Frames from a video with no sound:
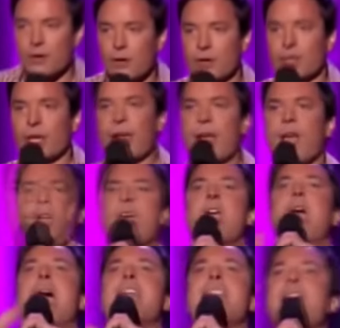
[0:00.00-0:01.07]
I would just say,
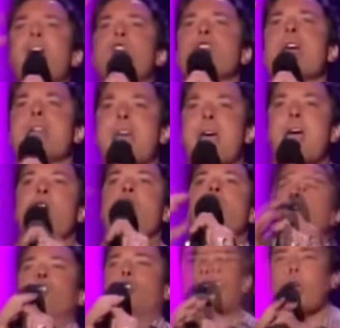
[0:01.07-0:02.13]
oh,
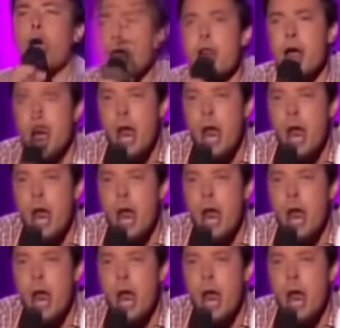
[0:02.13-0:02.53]
shut